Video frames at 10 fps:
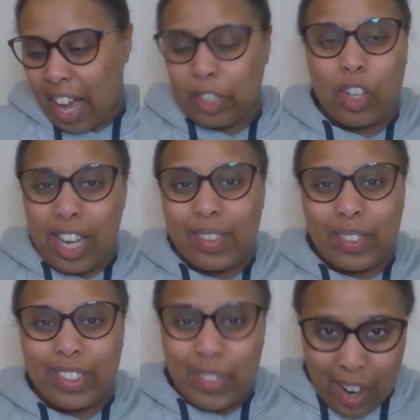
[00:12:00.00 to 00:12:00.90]
try
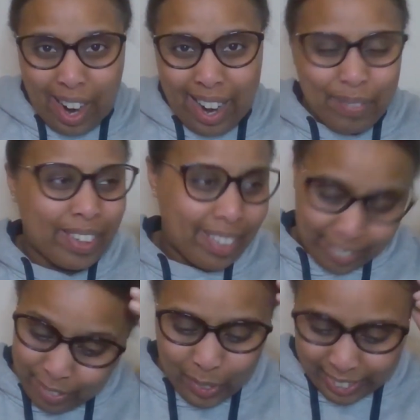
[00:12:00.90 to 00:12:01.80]
not to cry, but
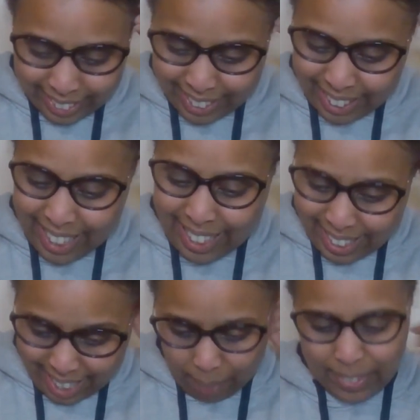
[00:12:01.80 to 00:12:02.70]
unfortunately it
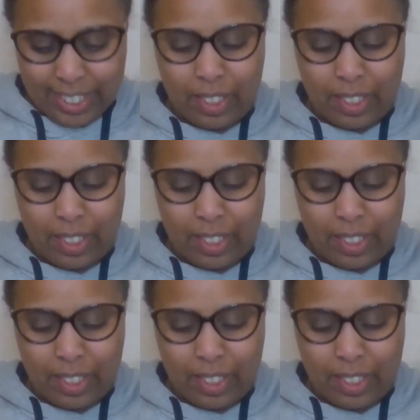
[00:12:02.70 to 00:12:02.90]
had happened.